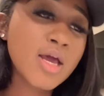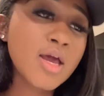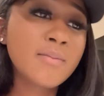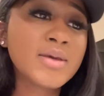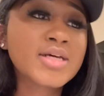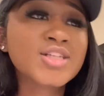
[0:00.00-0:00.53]

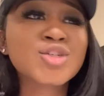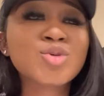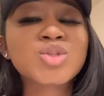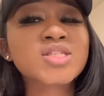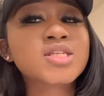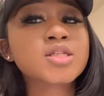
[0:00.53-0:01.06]
because she
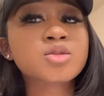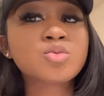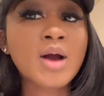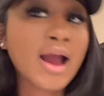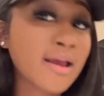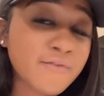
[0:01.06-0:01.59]
was just getting too
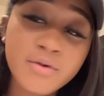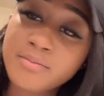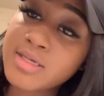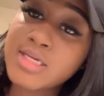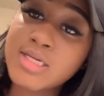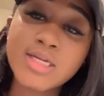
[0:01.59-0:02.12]
hype for
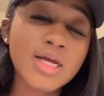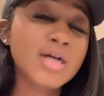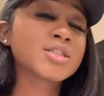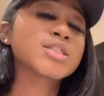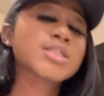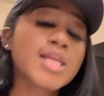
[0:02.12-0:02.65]
me. And I
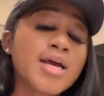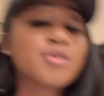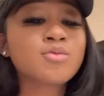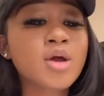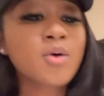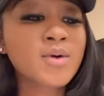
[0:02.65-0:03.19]
was just like, you
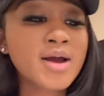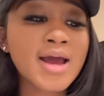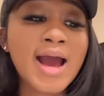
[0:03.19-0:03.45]
know what?